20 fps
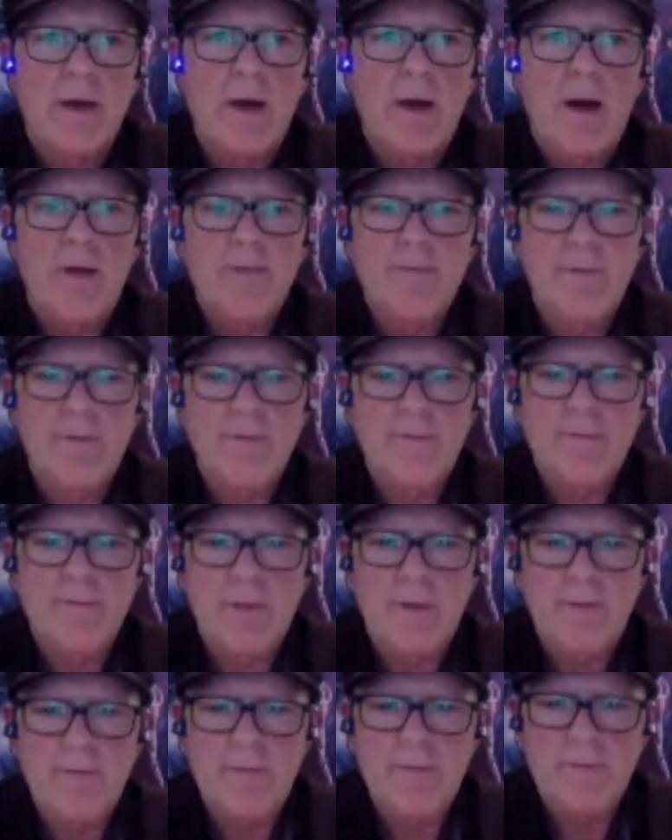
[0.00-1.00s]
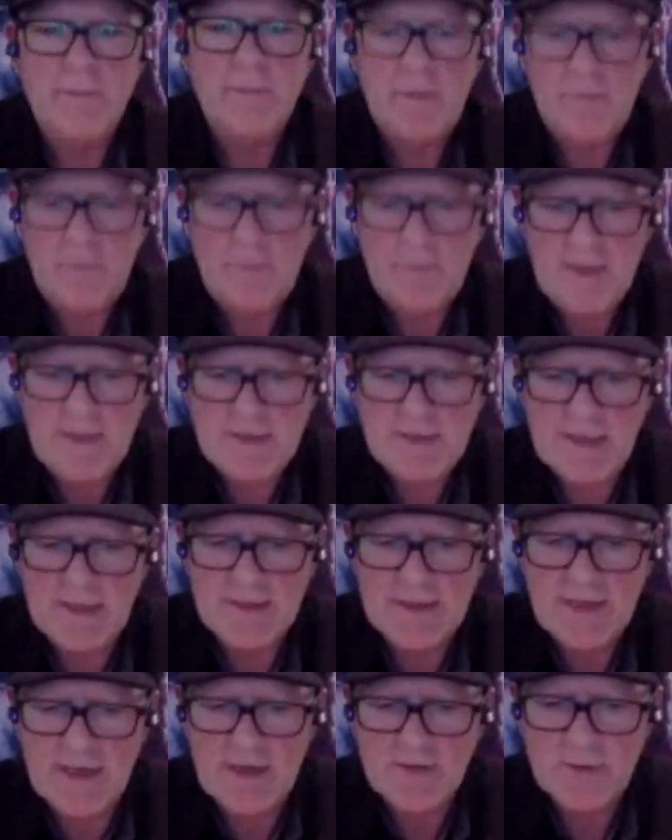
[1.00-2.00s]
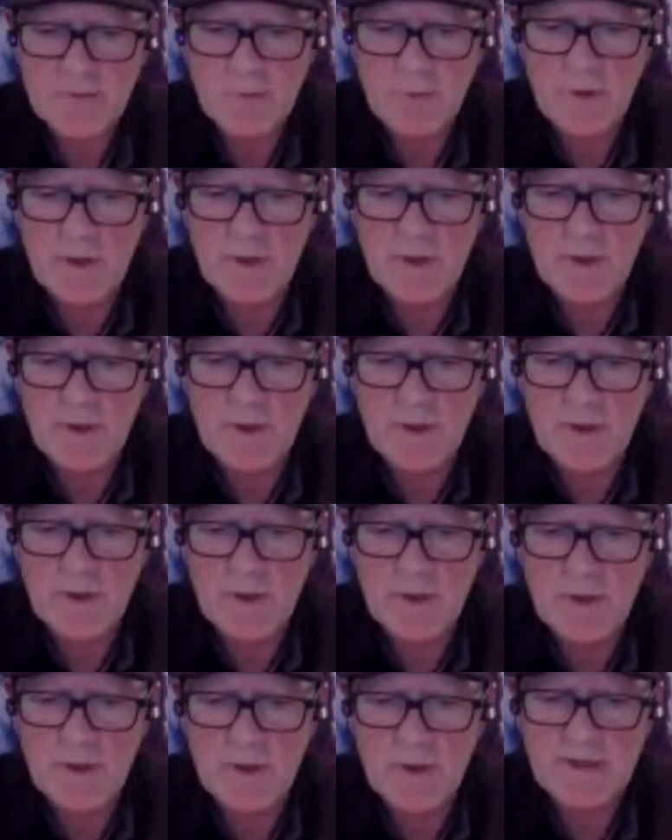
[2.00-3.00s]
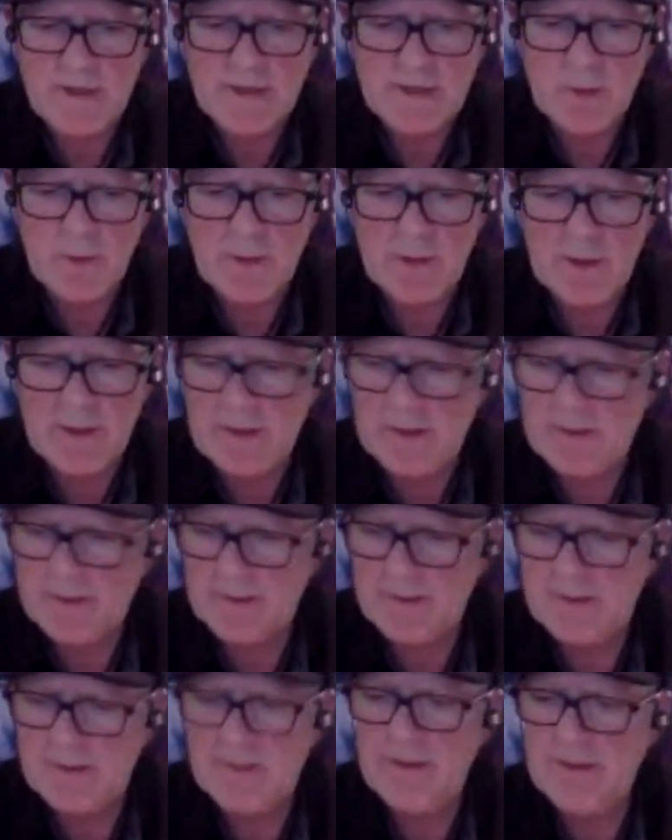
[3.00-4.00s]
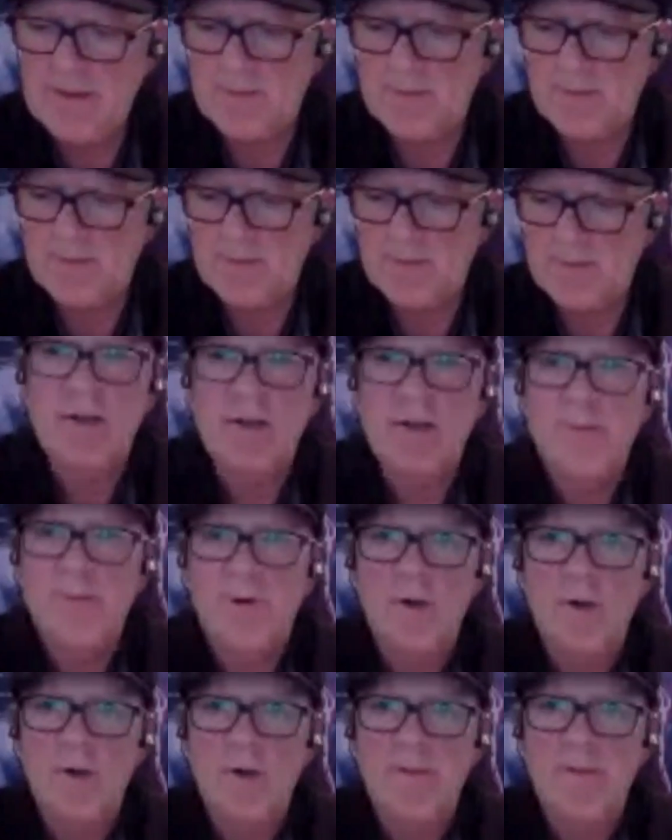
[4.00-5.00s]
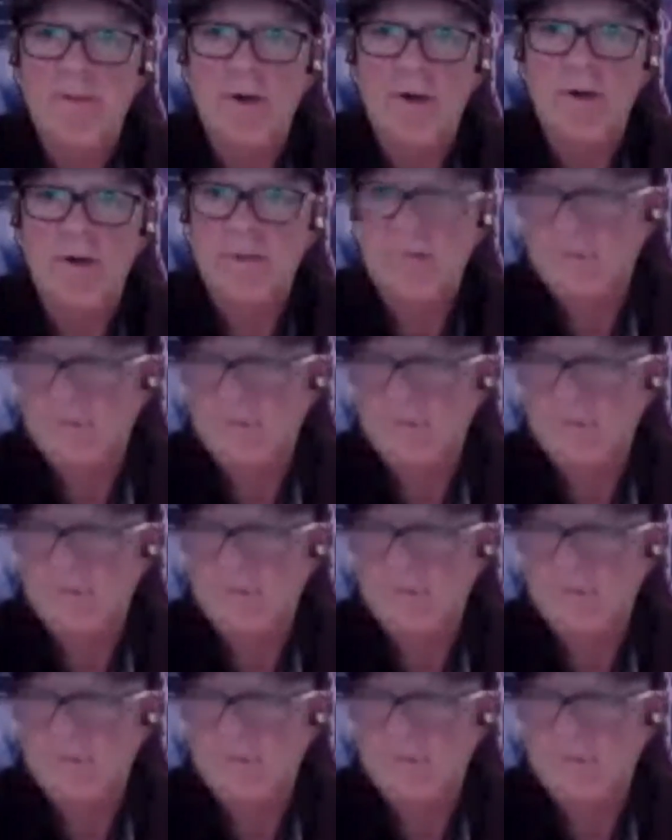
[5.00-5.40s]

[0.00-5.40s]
I'm about 10,000 words into my second book.